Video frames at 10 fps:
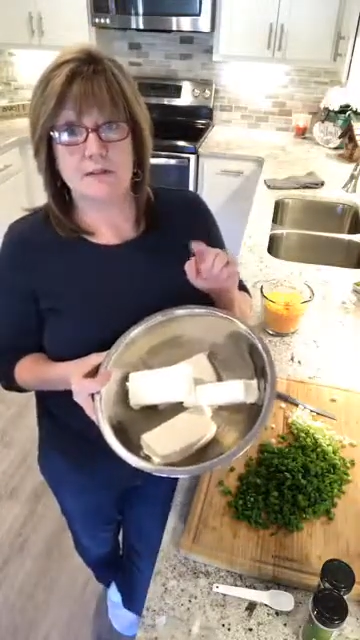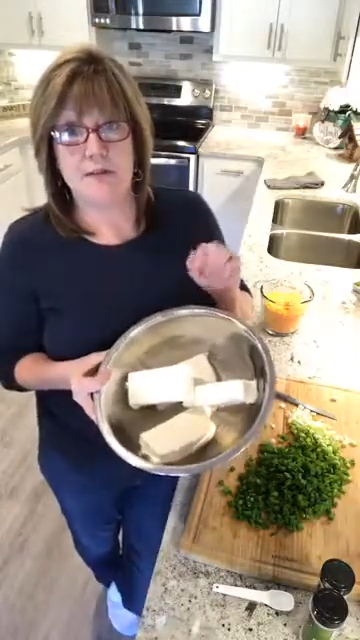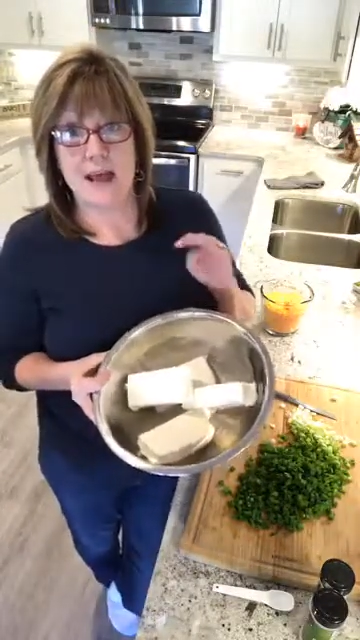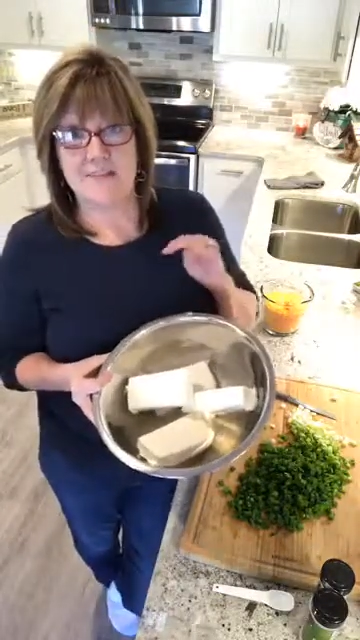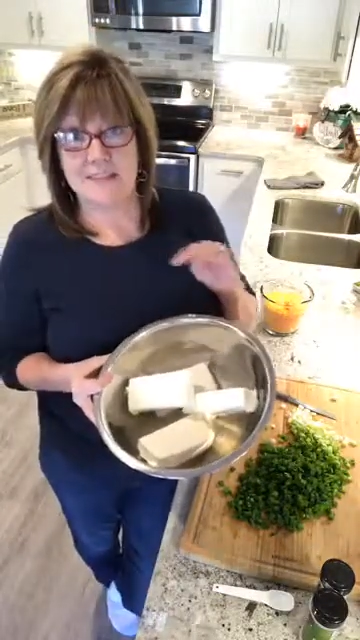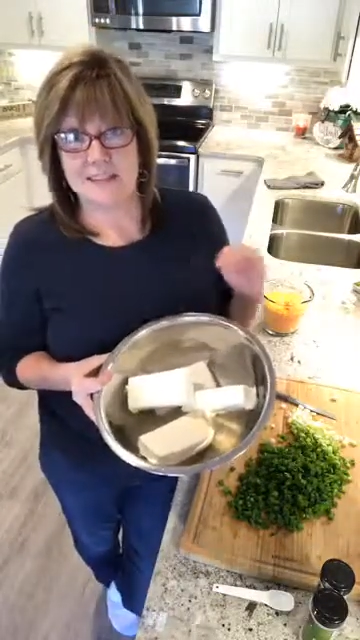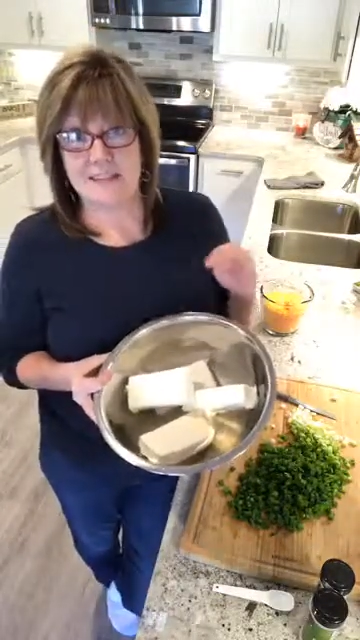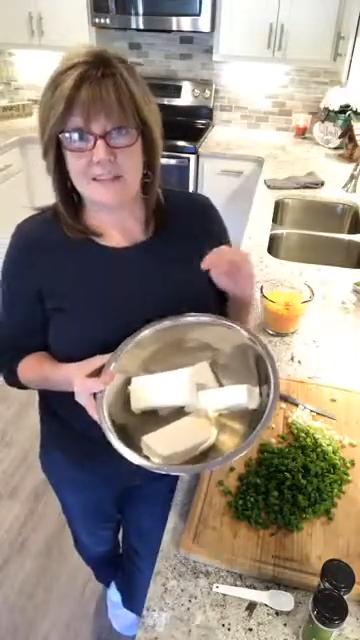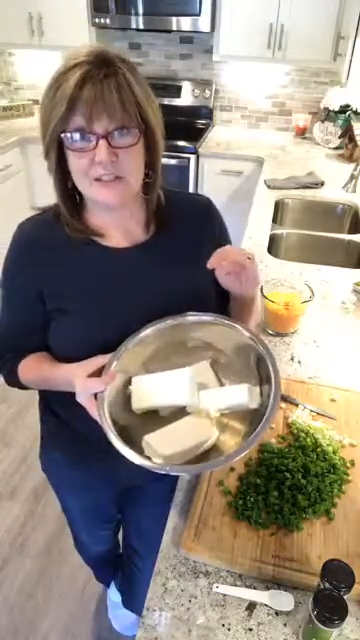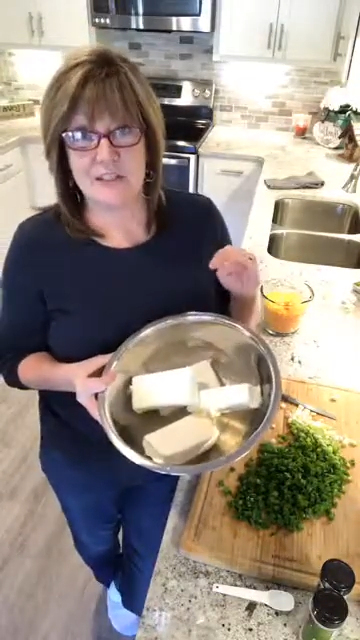half this
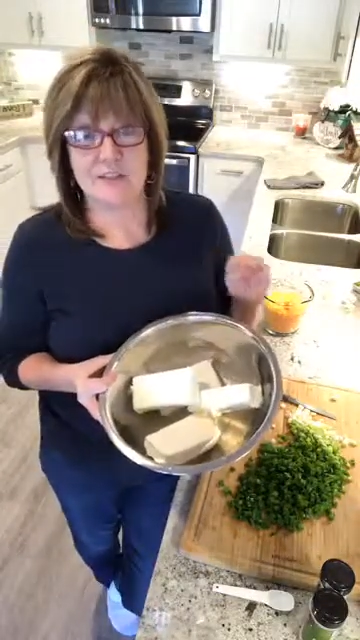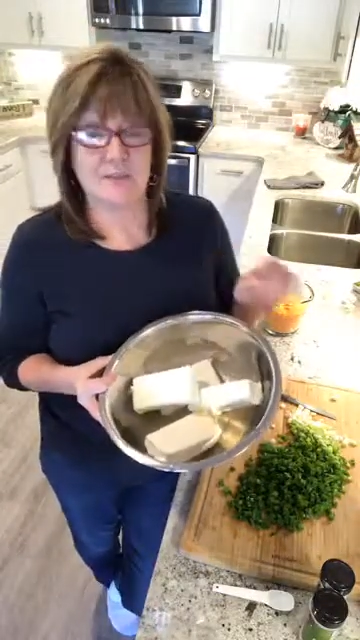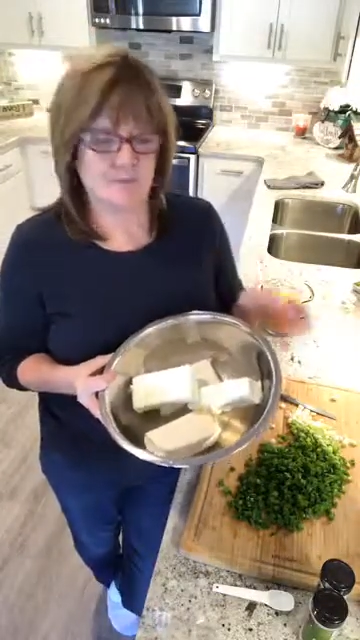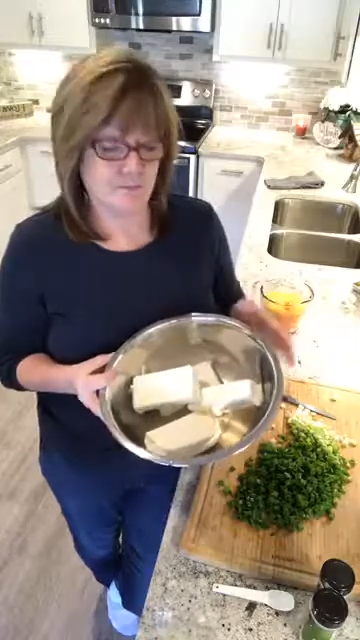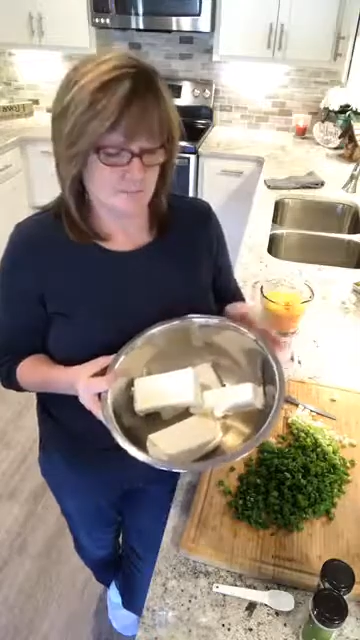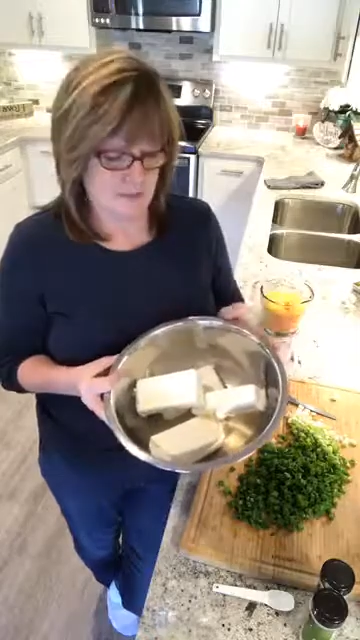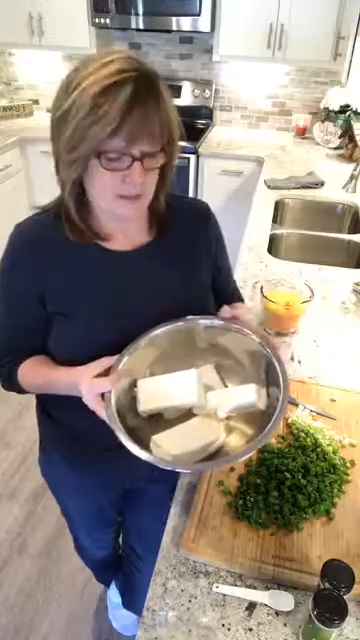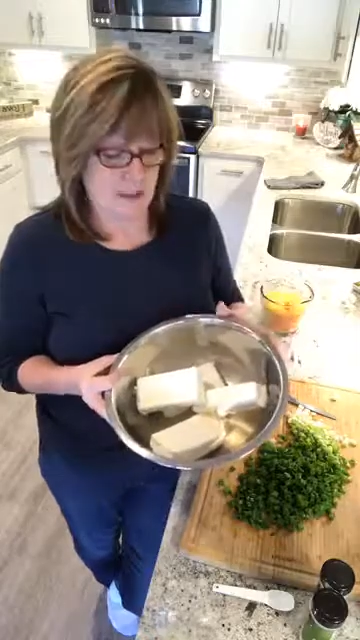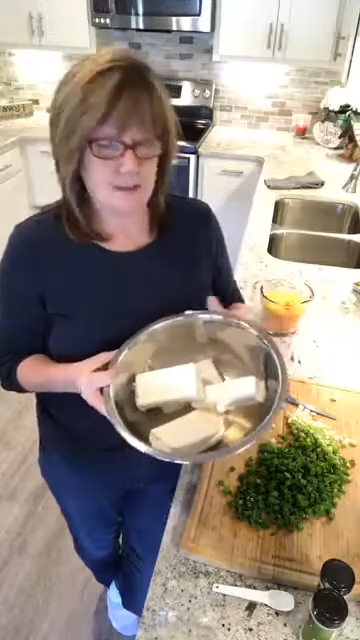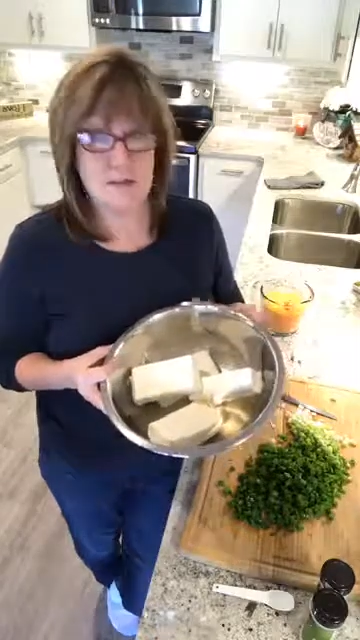in two.
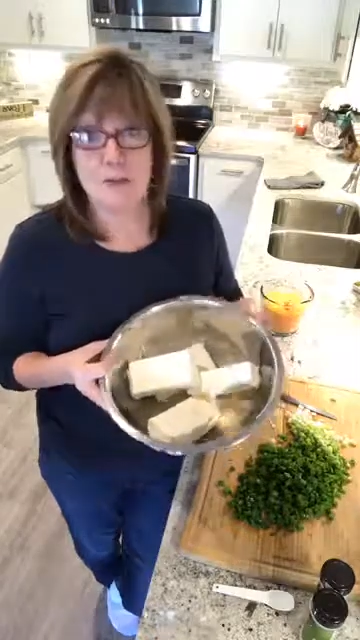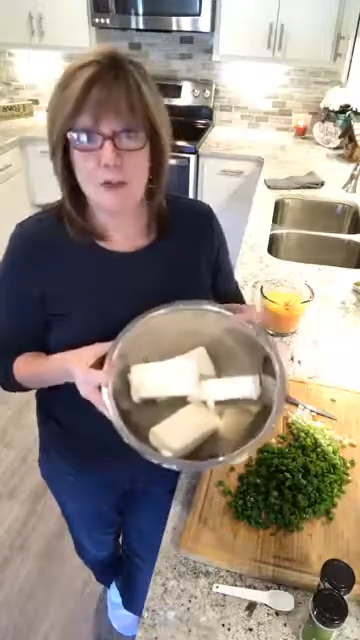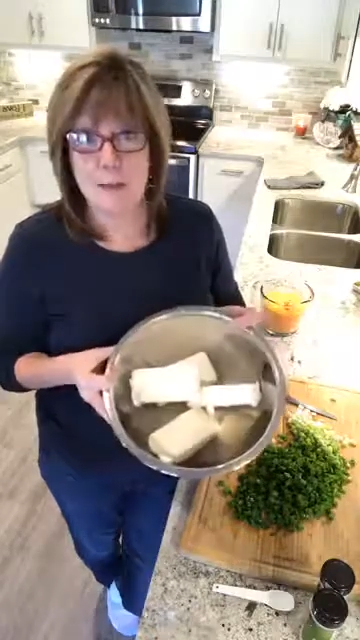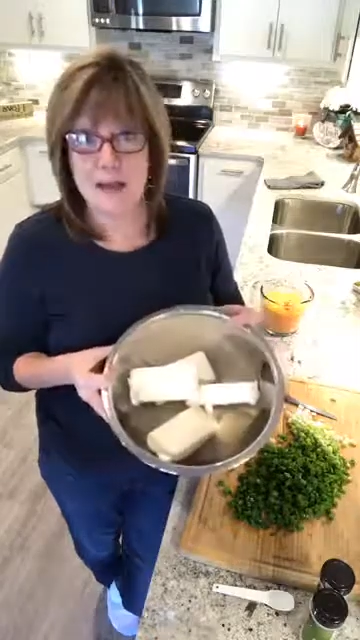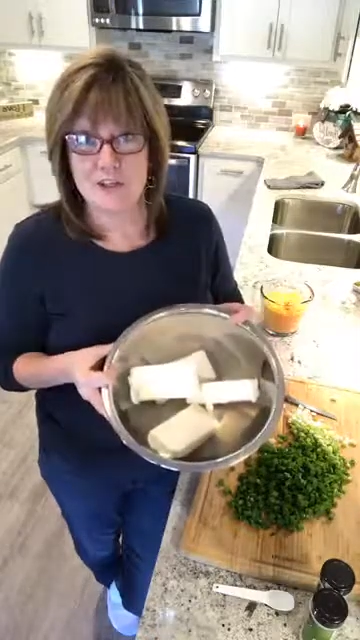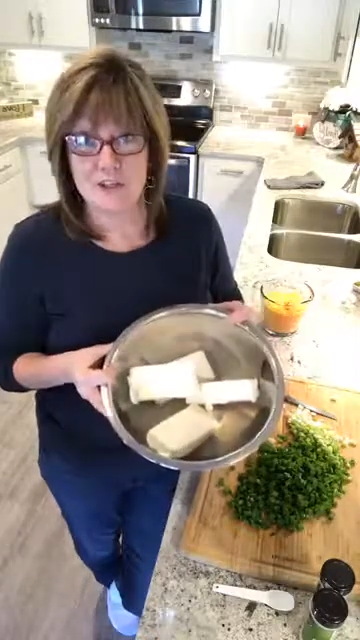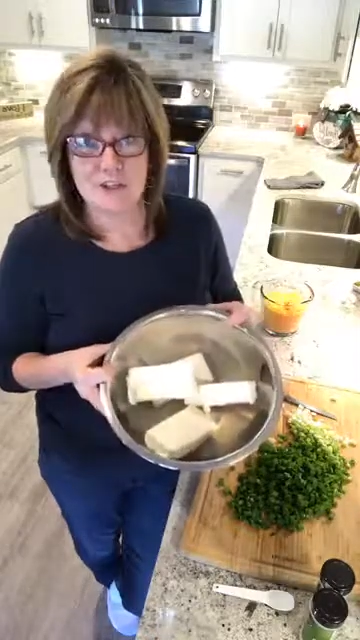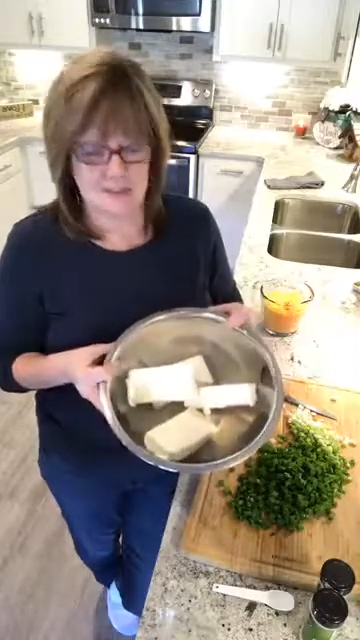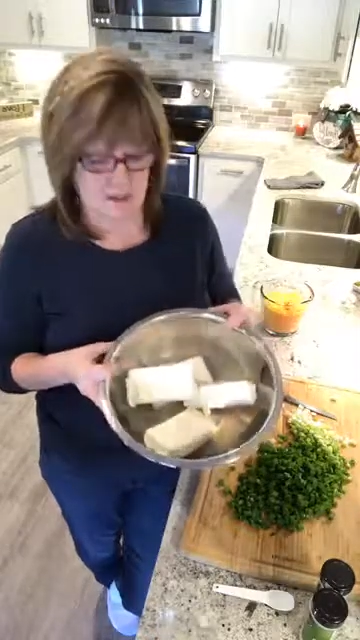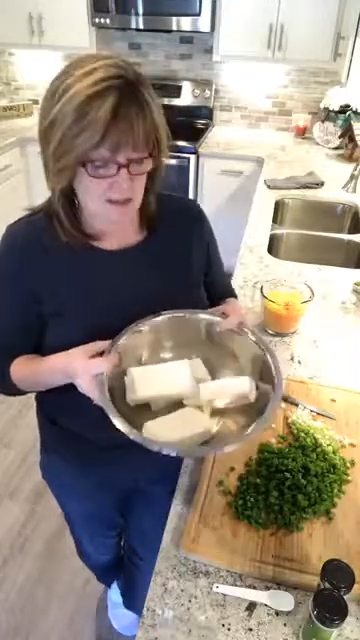But 2
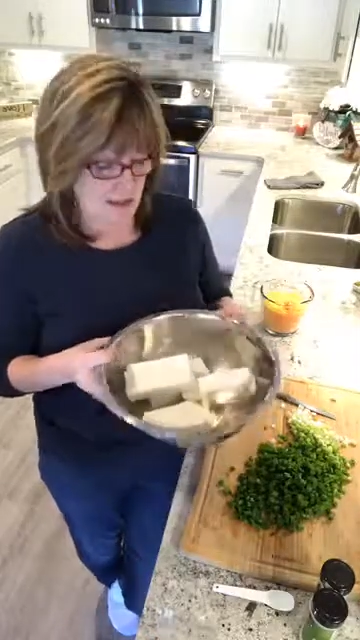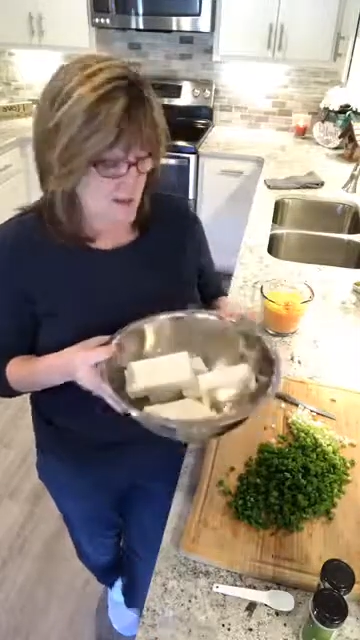batches.